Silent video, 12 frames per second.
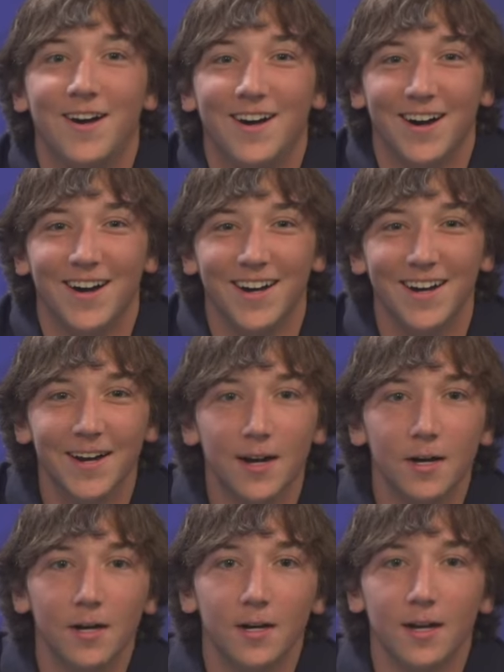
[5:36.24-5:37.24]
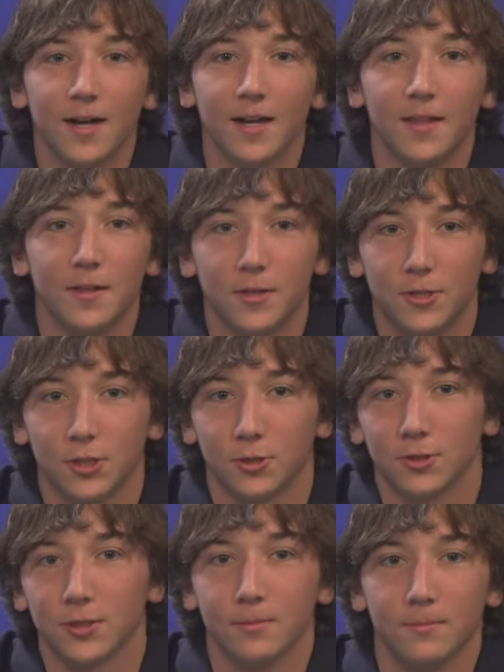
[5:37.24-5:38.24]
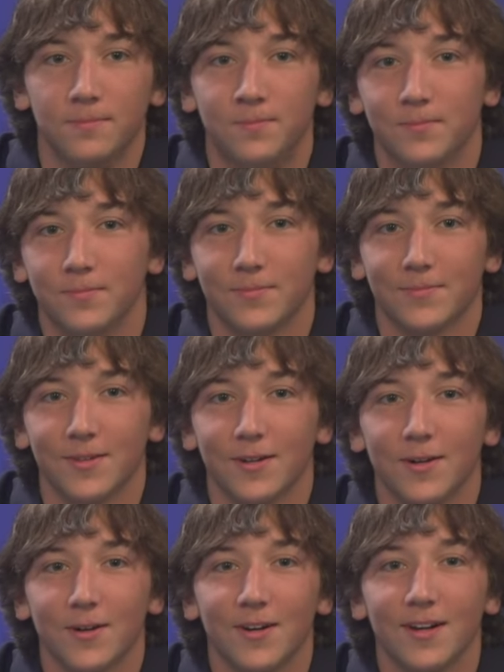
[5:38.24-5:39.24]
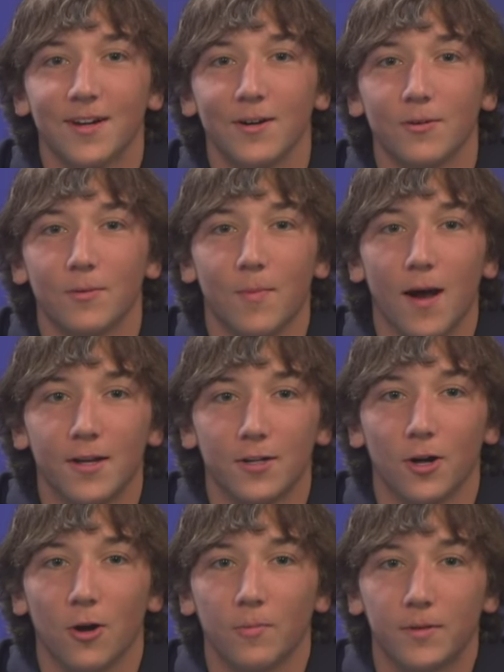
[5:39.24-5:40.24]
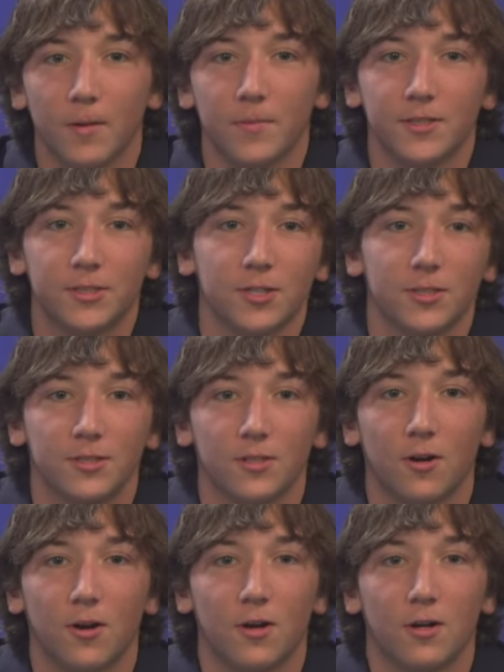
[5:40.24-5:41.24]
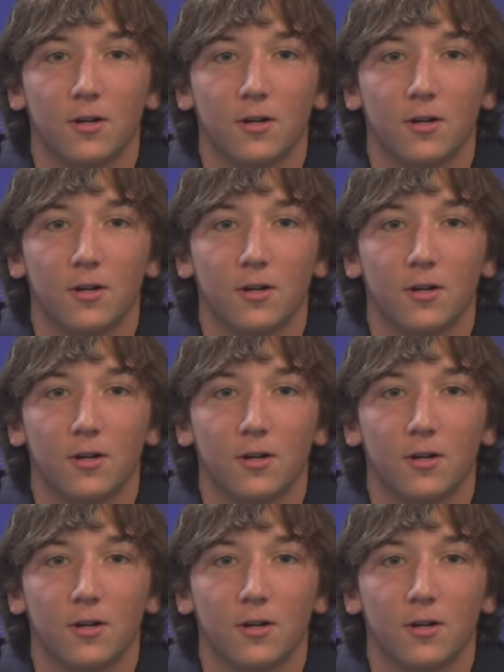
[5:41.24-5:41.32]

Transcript: and then the church. Reminder, homecoming shirts are